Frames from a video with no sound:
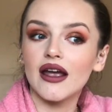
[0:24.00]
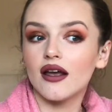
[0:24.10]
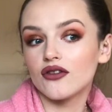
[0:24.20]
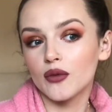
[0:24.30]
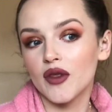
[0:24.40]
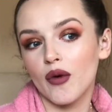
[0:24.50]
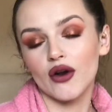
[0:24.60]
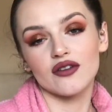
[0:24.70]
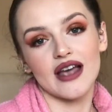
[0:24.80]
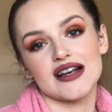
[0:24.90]
Some of the
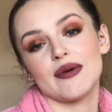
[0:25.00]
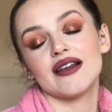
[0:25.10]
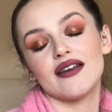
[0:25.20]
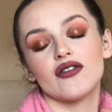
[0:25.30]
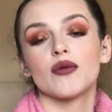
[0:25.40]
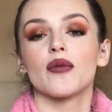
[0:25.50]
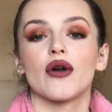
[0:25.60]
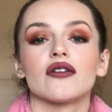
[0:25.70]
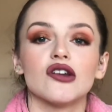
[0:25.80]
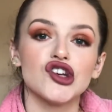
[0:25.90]
products are expensive, some of the
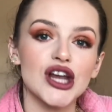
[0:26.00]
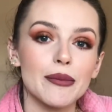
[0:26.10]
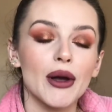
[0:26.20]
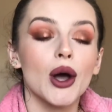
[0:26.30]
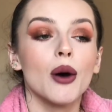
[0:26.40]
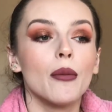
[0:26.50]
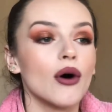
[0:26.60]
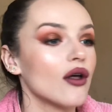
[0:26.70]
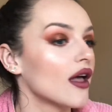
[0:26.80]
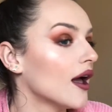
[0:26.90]
products are cheap,
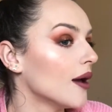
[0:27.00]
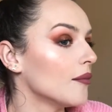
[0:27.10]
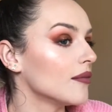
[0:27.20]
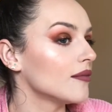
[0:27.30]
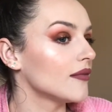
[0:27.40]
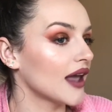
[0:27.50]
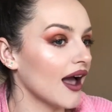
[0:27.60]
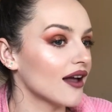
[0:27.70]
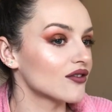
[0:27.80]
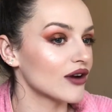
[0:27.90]
but yeah,
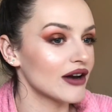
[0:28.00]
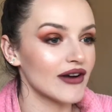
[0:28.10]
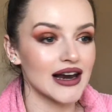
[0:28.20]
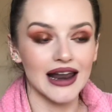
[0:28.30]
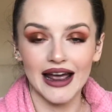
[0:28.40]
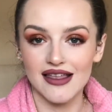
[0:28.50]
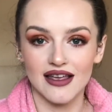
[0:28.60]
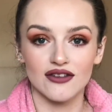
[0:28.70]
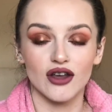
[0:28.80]
it's really like this.